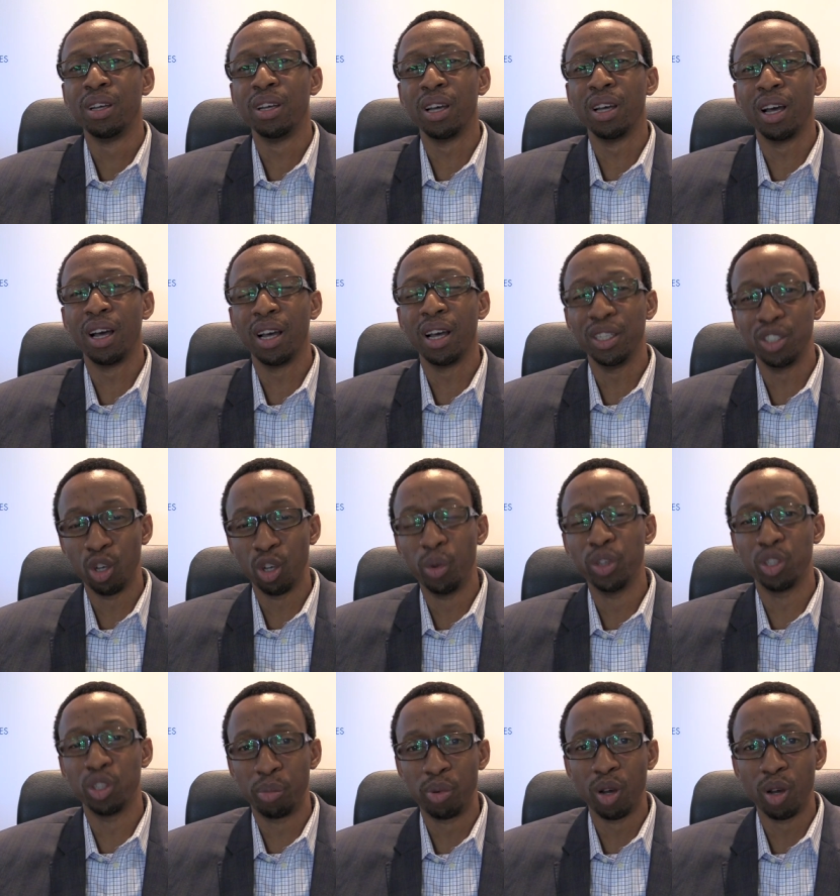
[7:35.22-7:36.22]
uh, is
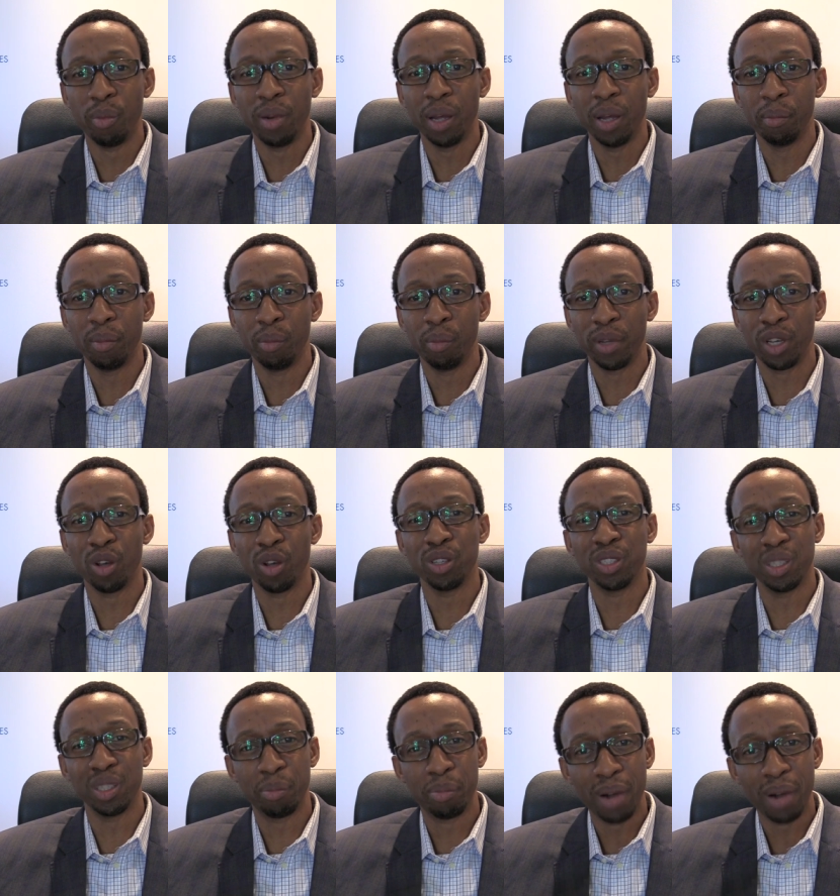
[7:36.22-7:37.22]
always a problem
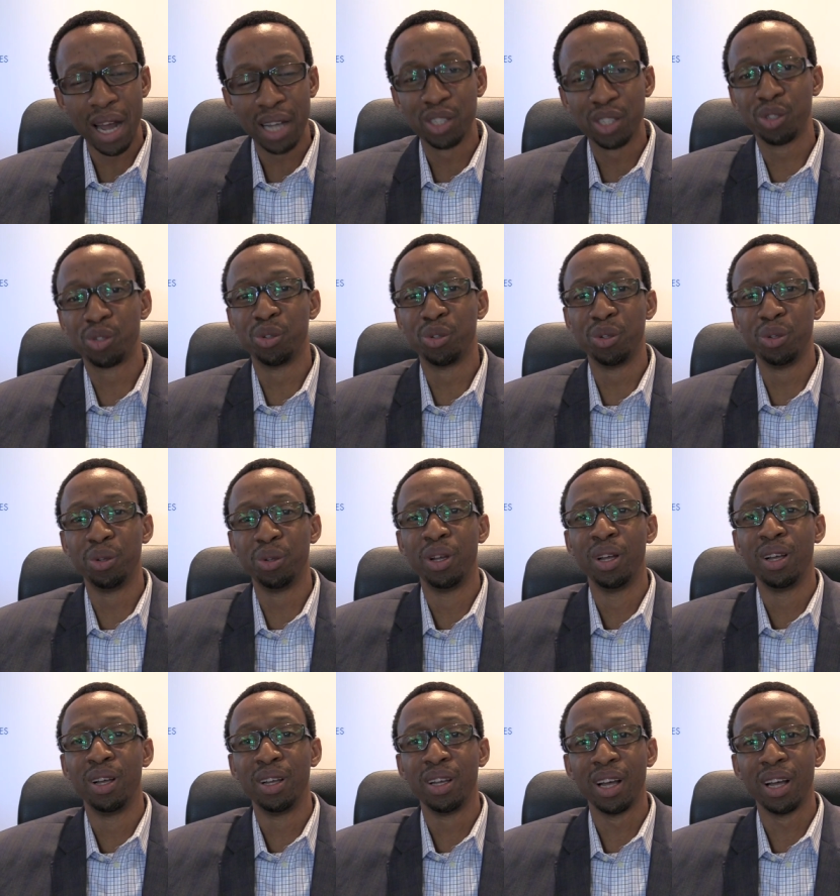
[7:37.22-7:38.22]
because the practical
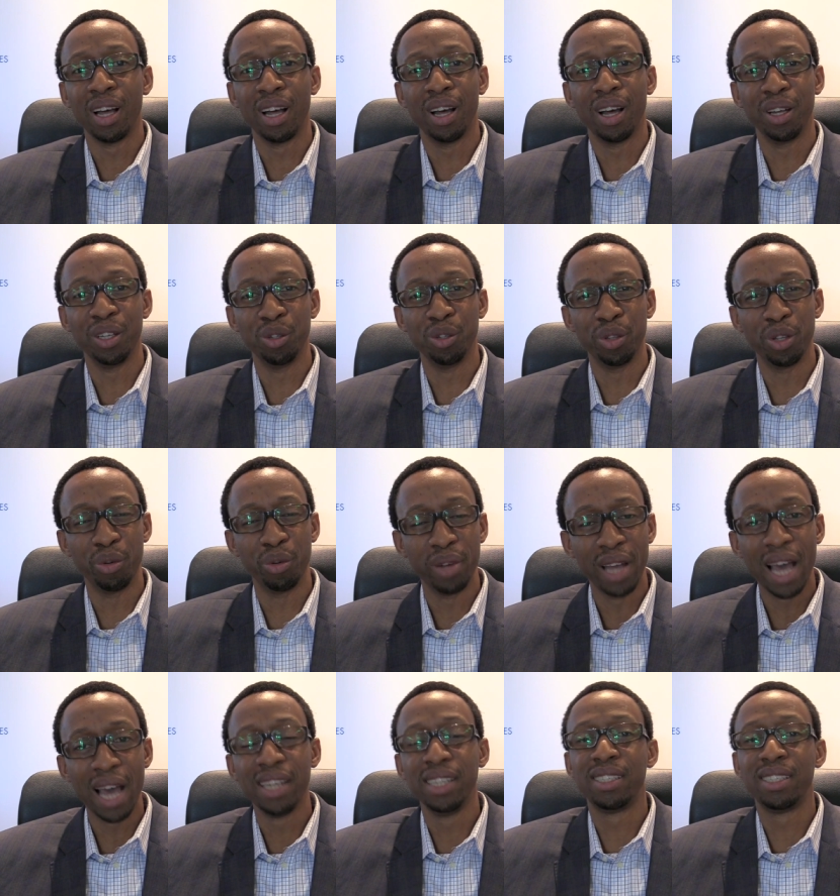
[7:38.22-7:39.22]
uh, you know, the
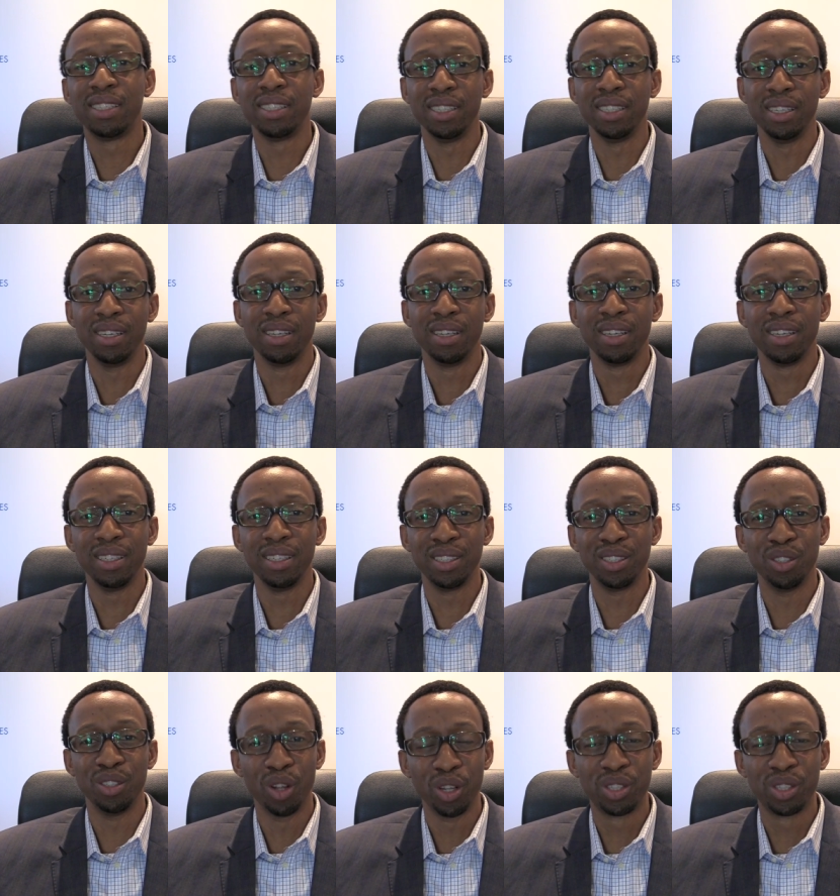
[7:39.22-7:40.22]
reality
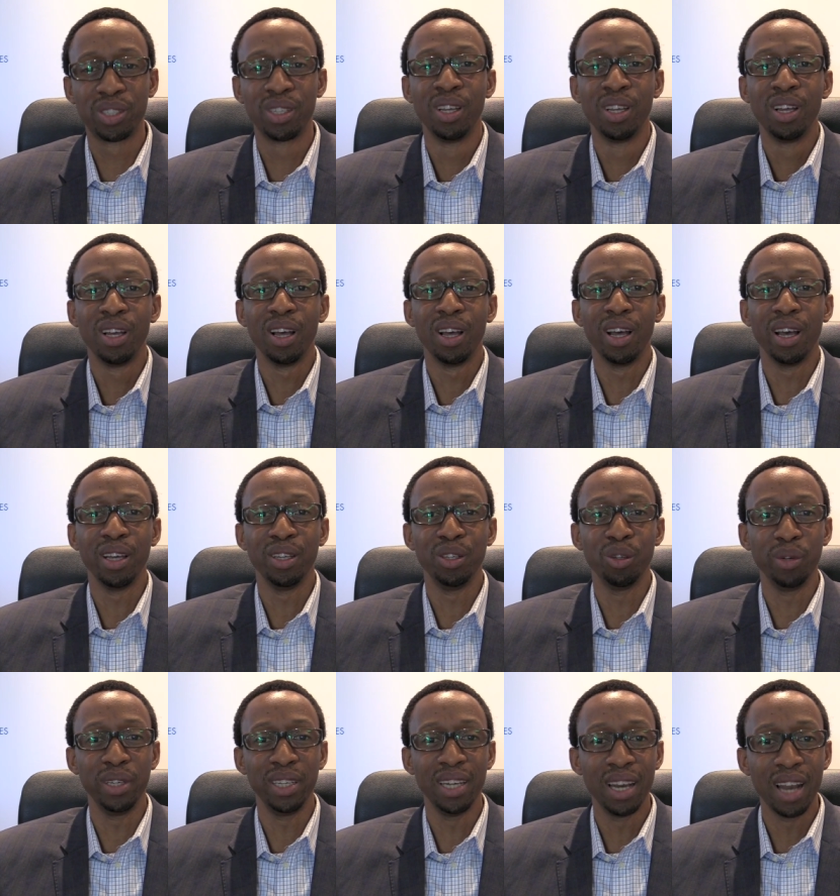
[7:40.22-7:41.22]
is not uh, you
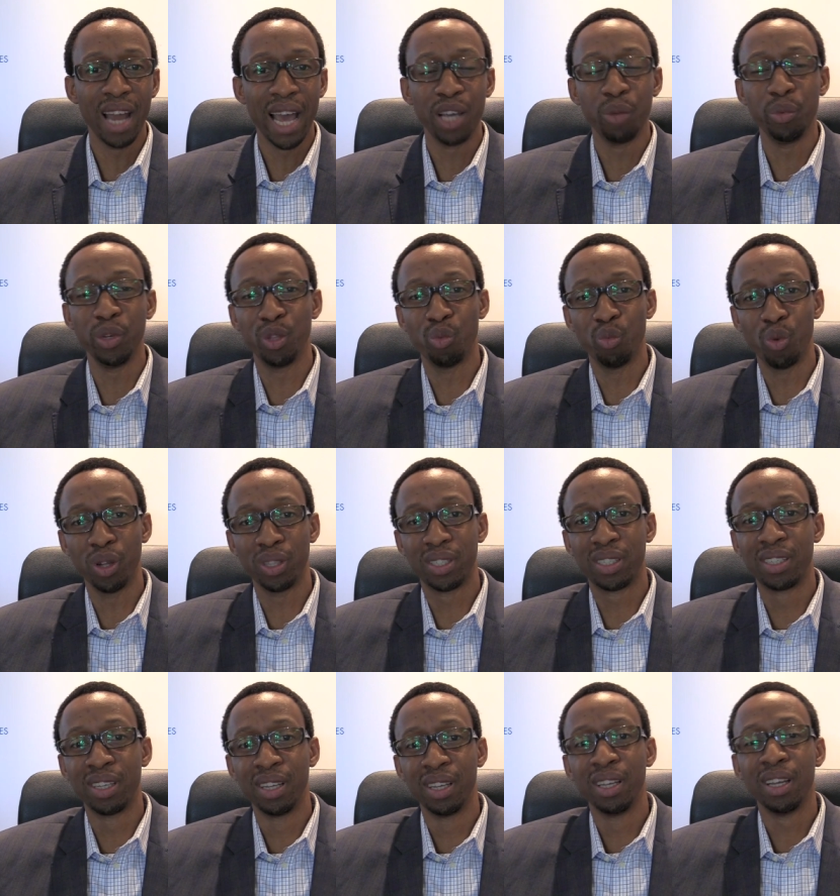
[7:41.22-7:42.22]
know, in line with
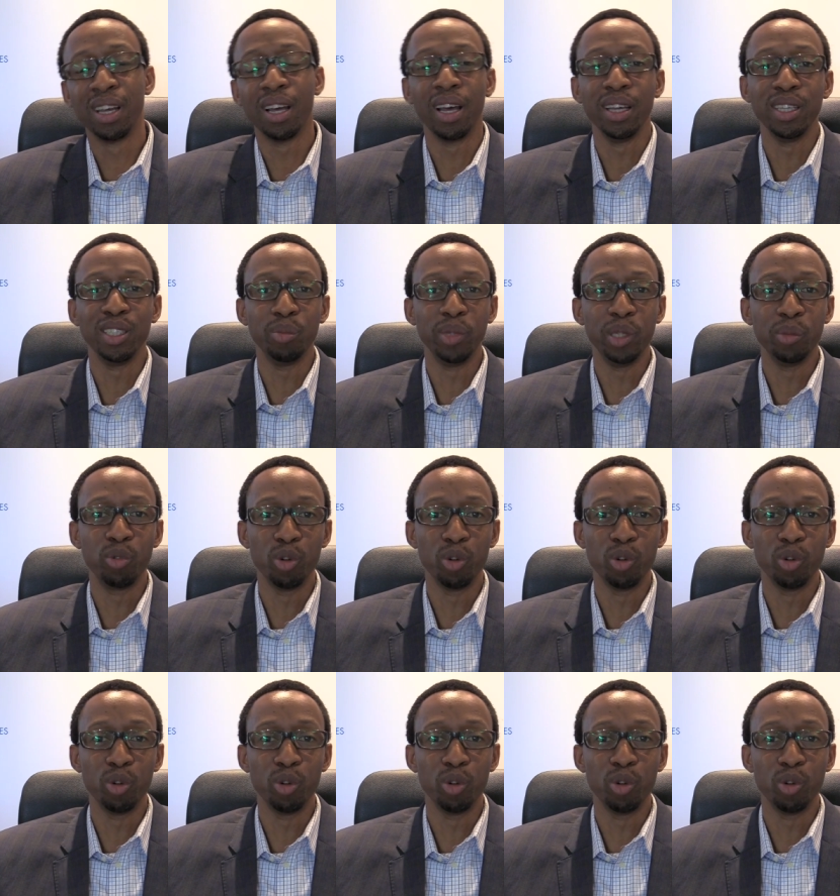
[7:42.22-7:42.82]
what uh, is being